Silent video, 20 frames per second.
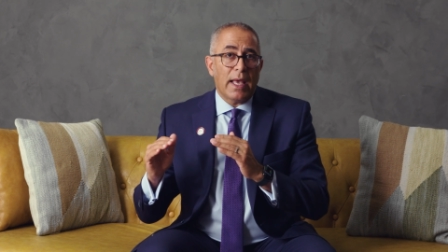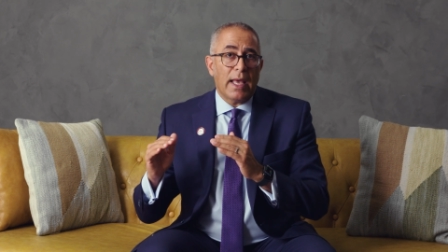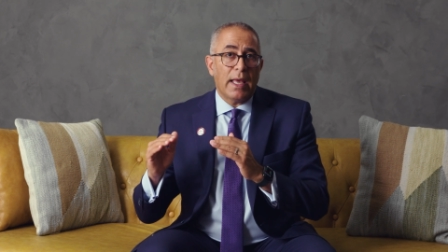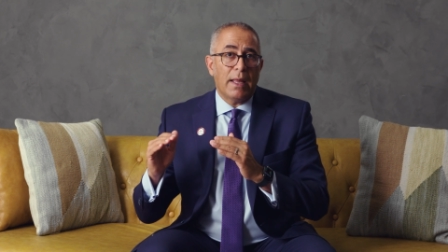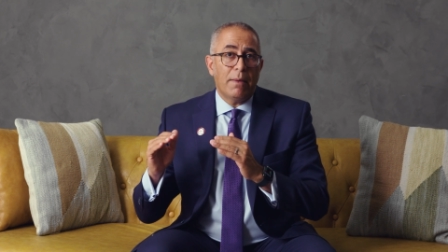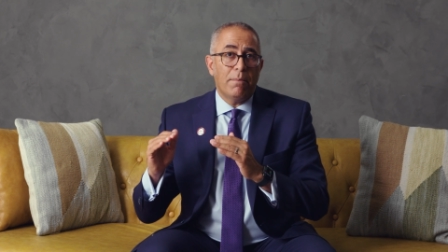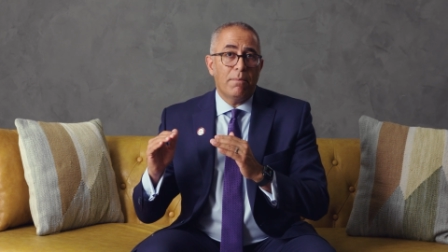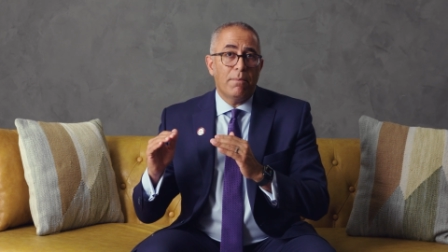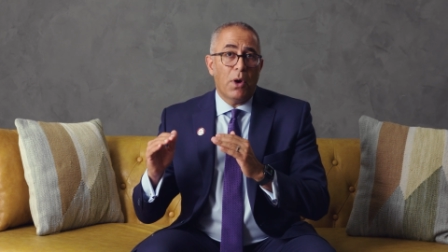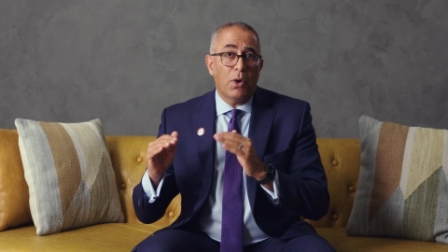
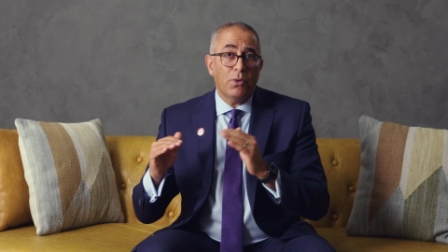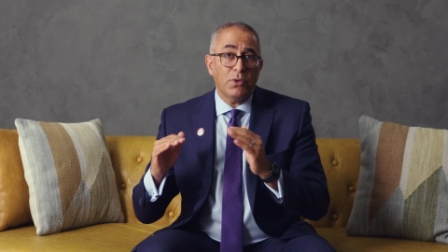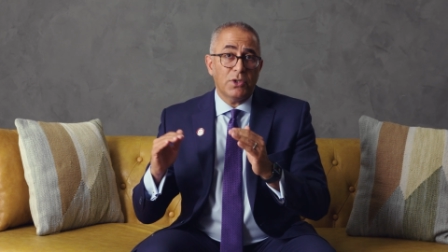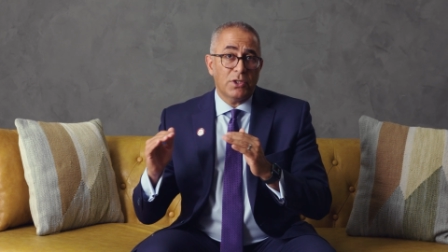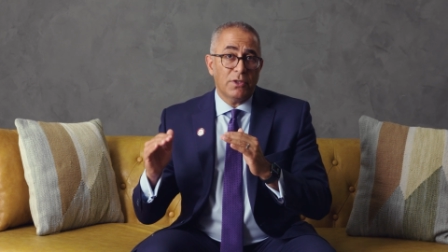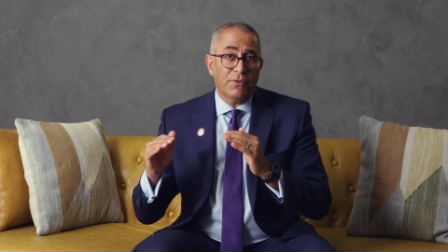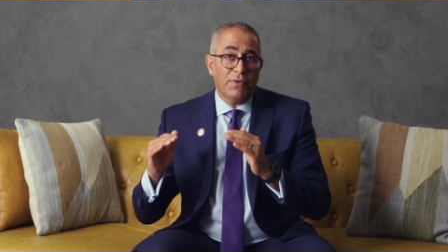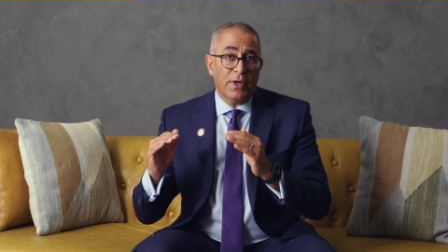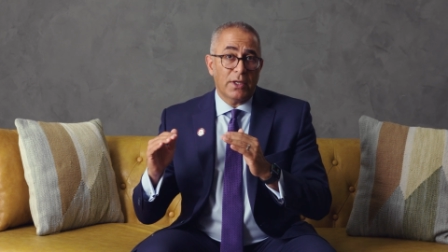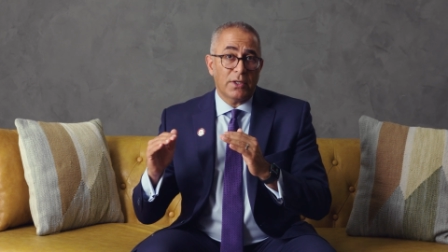And
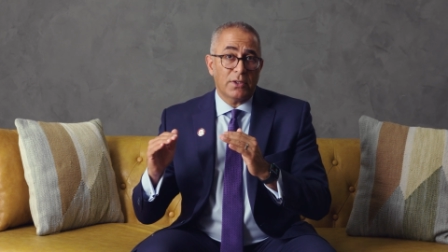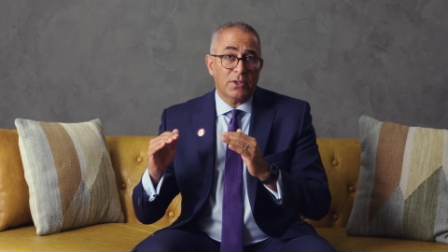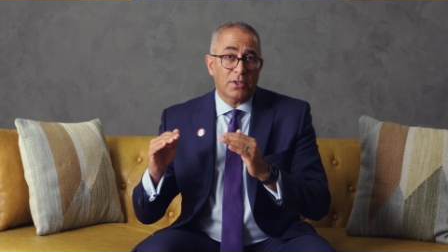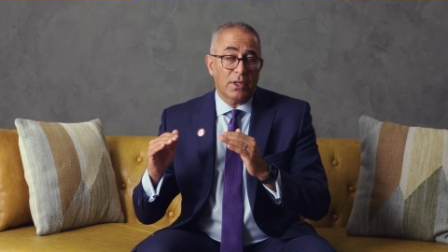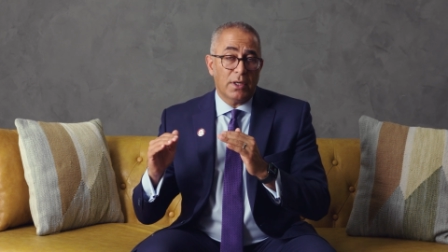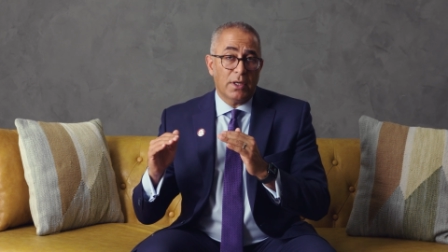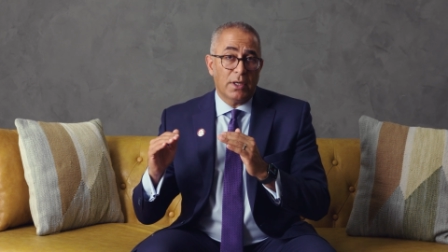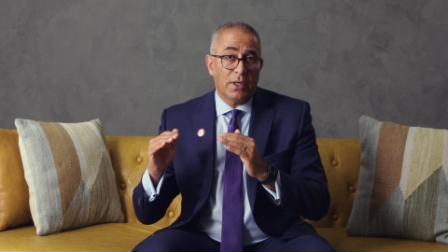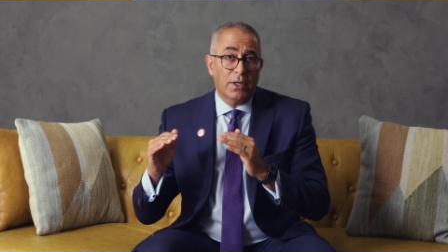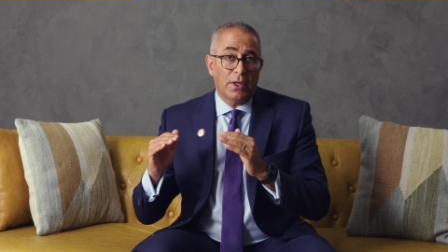most of us,
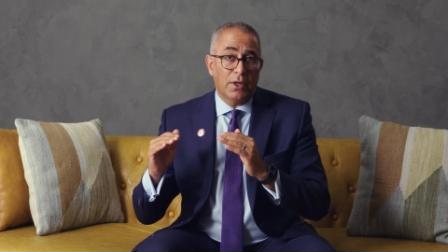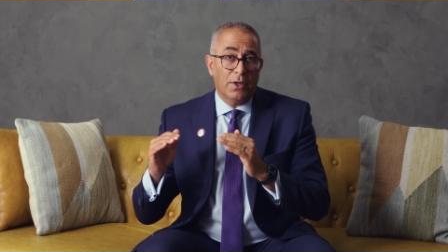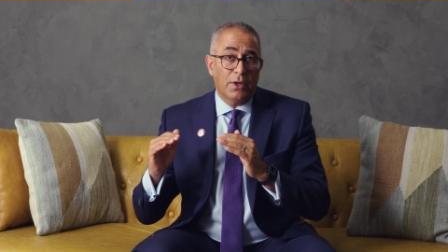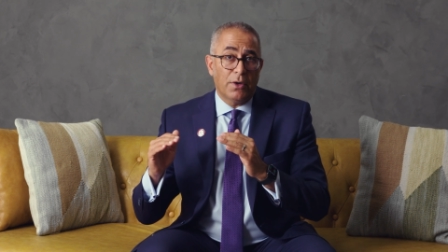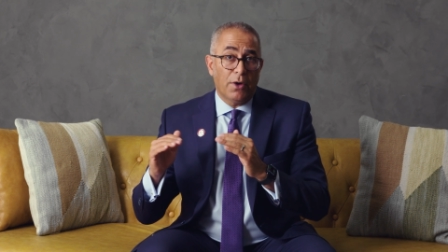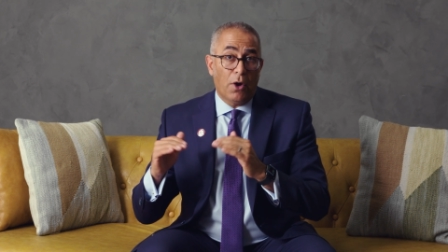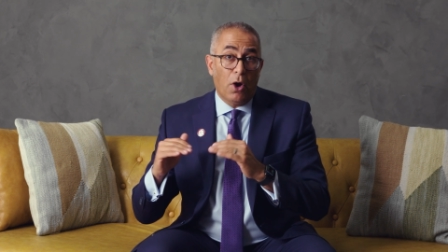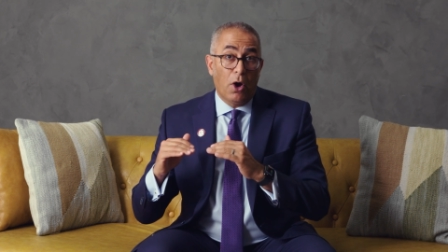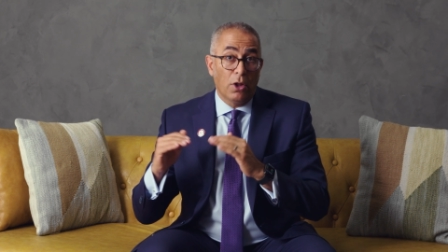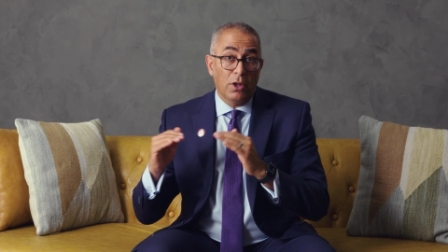
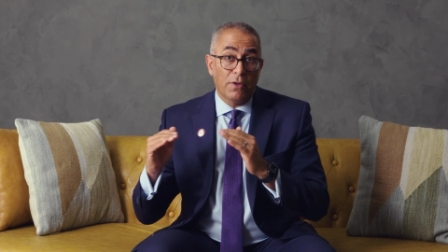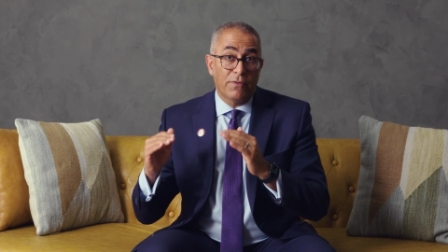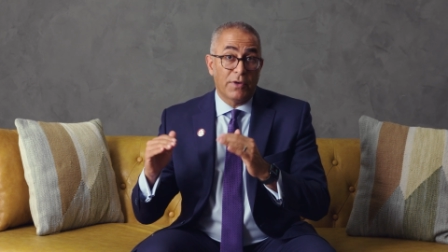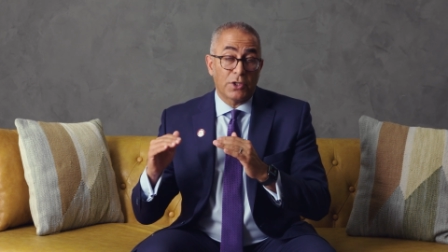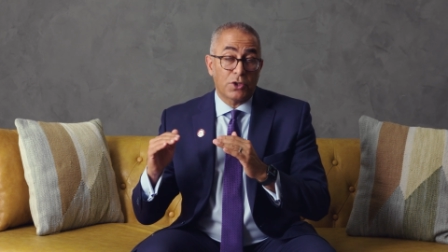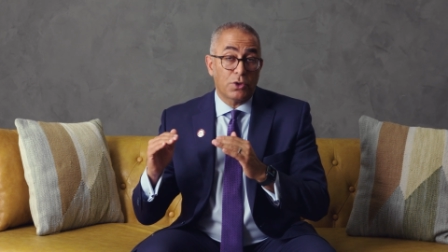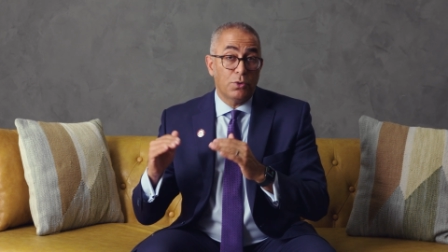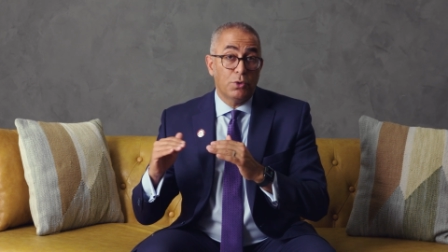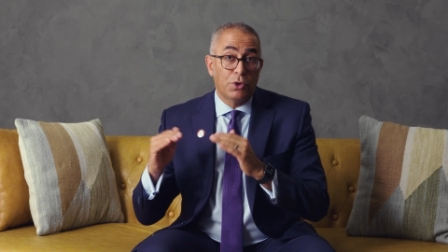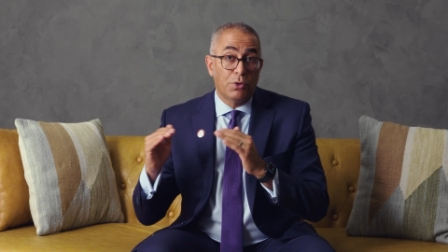all of
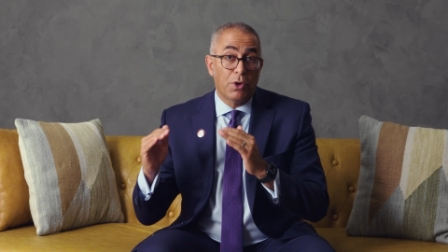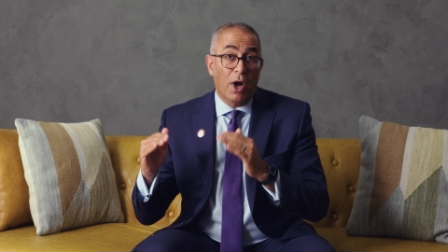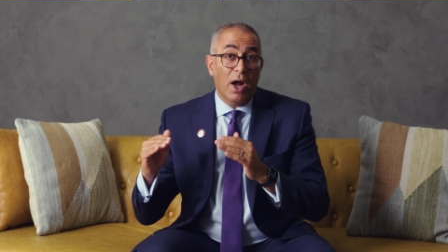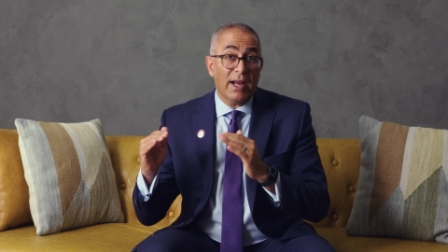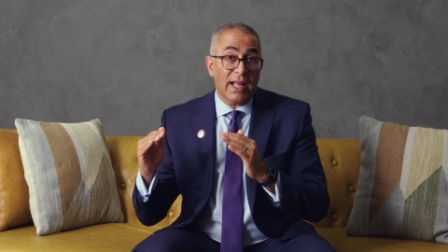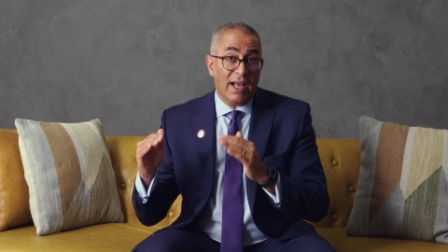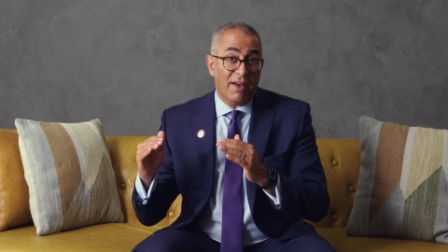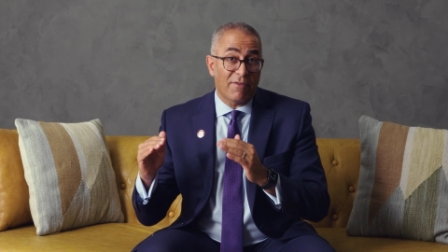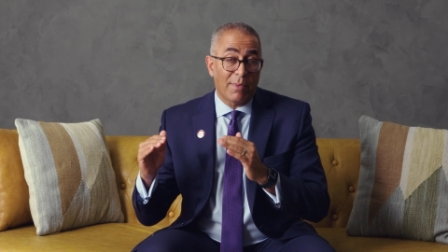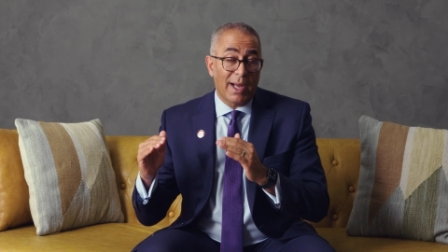us who do
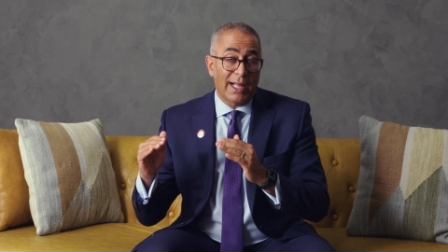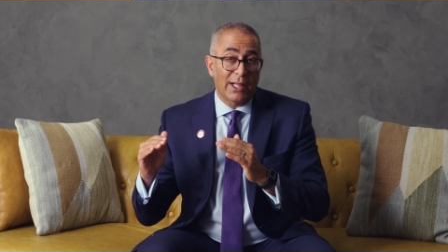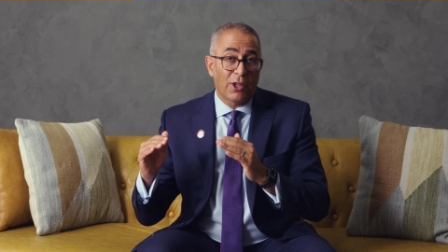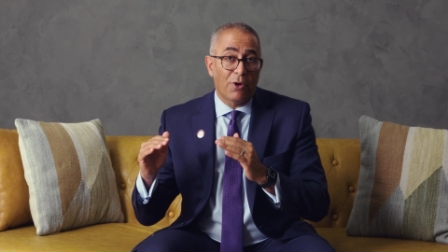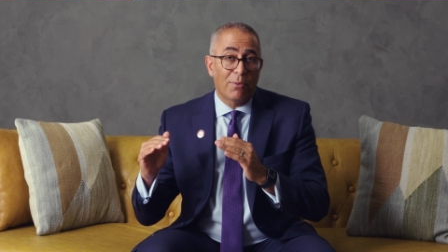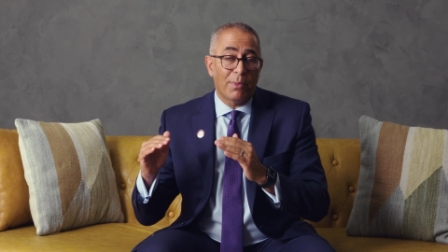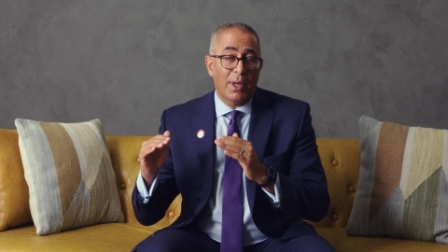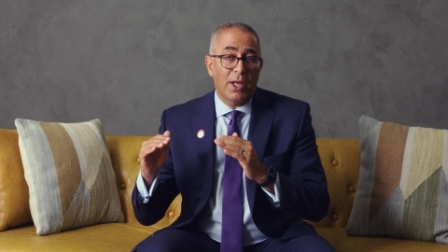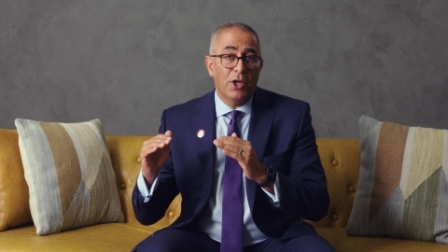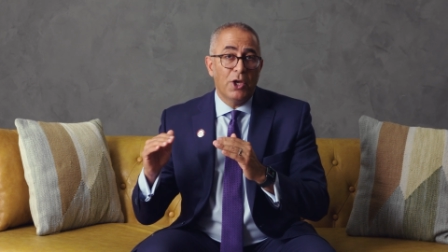not have
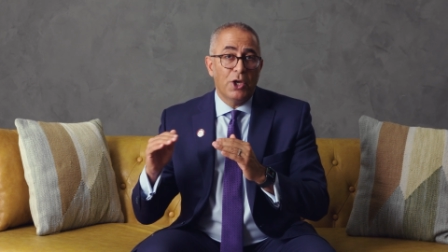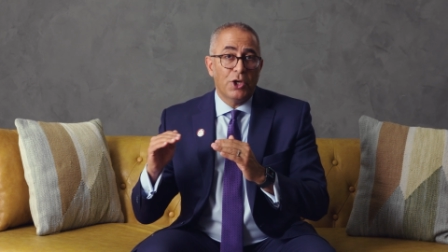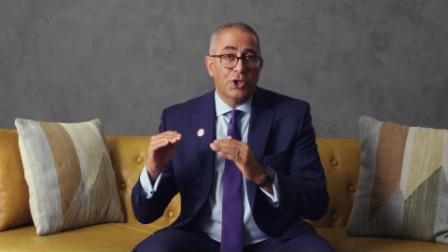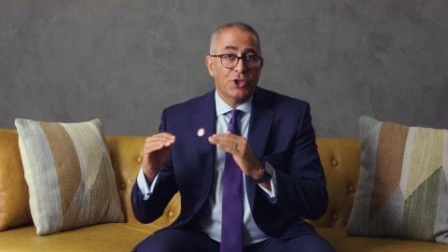myeloma,